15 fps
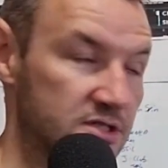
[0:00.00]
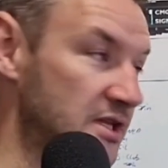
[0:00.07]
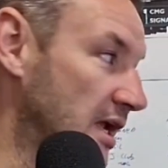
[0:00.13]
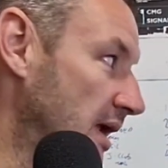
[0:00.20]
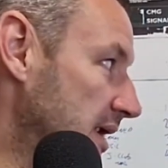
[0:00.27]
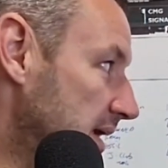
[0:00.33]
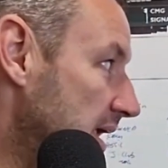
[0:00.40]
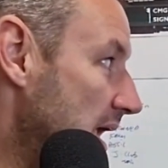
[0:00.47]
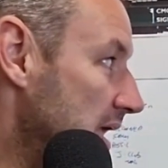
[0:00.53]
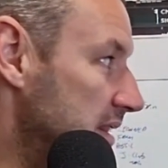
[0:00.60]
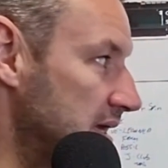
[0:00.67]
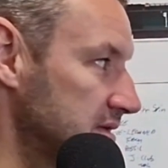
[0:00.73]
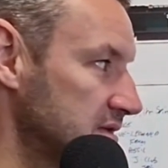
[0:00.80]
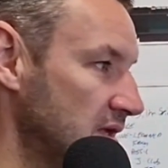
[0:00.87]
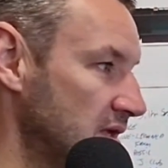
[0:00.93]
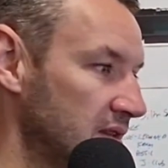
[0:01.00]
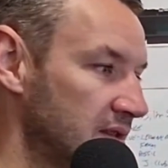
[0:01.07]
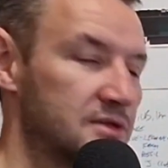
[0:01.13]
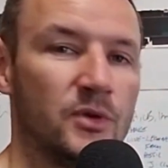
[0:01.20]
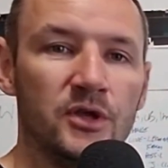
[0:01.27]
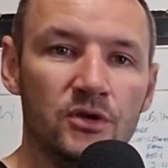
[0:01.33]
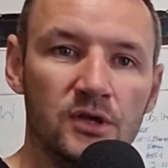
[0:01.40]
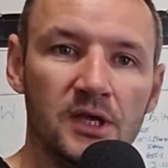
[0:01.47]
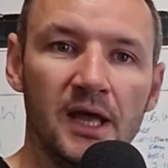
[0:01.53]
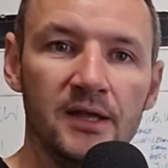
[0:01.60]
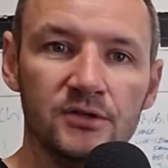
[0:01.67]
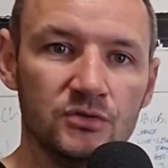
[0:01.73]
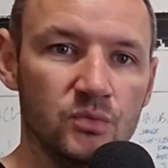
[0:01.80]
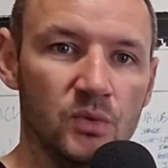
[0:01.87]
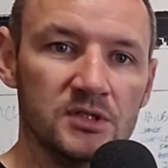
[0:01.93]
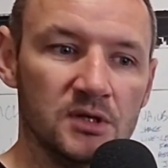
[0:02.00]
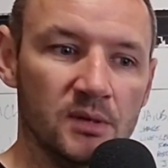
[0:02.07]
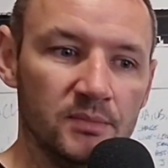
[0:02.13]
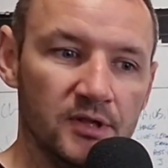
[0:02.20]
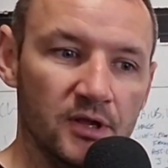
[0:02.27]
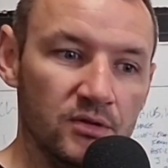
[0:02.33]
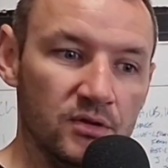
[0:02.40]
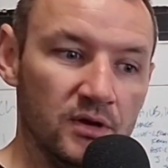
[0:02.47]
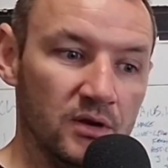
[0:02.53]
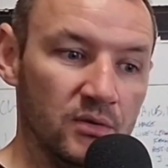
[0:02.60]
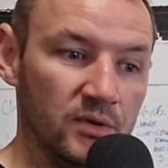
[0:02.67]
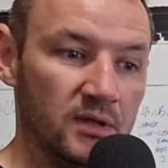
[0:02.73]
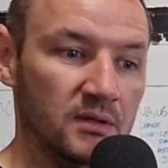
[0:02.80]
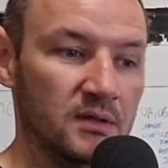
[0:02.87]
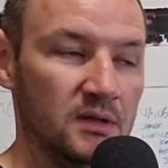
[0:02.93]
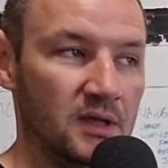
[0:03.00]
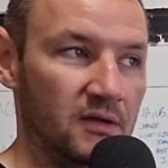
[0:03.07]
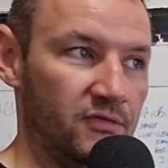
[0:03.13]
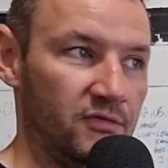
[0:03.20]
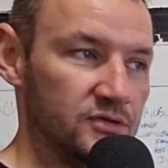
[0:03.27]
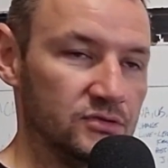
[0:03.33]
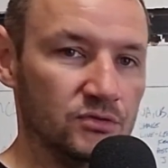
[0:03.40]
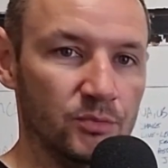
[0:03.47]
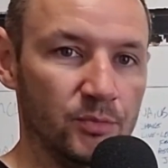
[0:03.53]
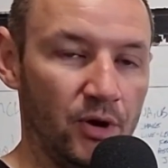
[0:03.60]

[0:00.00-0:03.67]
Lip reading: again that's why you can't just whiz up and down the railway if there's no power.